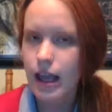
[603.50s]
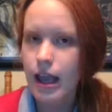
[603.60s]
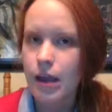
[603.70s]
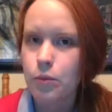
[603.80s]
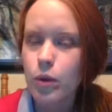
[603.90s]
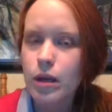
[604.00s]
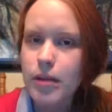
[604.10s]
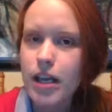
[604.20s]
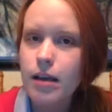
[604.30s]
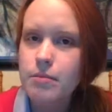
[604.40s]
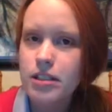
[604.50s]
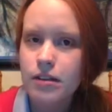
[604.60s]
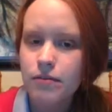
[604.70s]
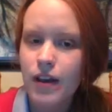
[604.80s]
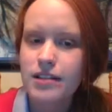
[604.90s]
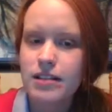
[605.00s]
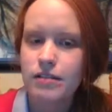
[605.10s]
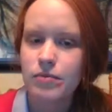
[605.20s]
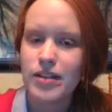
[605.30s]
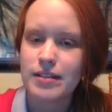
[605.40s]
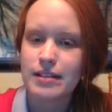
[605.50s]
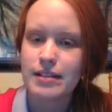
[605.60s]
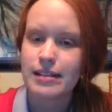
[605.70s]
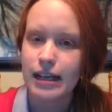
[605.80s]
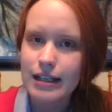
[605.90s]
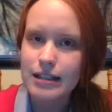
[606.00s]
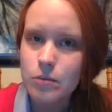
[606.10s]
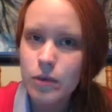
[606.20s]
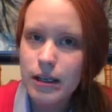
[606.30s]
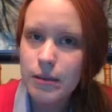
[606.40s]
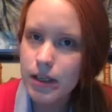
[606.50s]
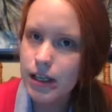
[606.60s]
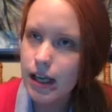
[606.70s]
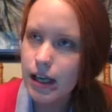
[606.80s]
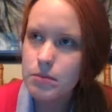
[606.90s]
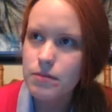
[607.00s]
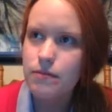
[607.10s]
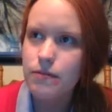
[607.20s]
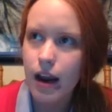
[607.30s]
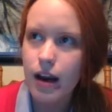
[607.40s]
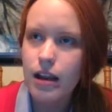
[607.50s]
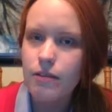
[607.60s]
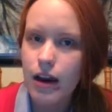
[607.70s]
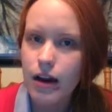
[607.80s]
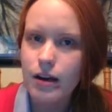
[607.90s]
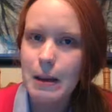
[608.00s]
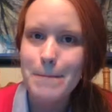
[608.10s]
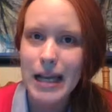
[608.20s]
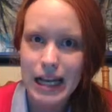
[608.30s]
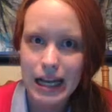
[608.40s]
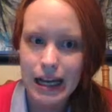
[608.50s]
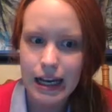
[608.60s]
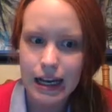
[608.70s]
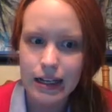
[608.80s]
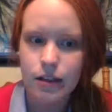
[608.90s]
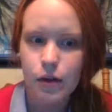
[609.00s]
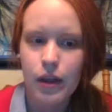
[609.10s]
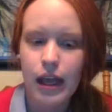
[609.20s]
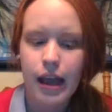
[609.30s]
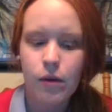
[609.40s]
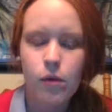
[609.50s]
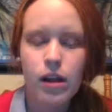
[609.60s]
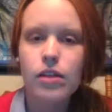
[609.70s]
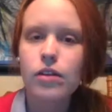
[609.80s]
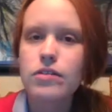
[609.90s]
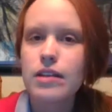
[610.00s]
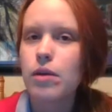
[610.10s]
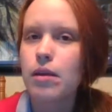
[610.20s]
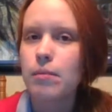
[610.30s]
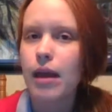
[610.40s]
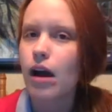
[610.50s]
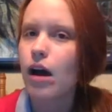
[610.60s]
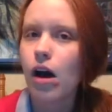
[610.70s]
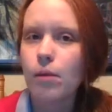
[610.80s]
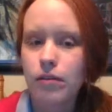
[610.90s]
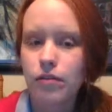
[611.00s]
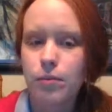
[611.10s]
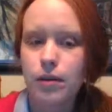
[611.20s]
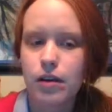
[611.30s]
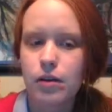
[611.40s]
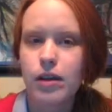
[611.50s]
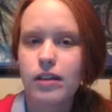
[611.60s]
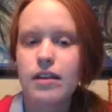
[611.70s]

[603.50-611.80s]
And when it becomes an invasive species, that's when it becomes very, very bad, okay? One of those that we may all be familiar with,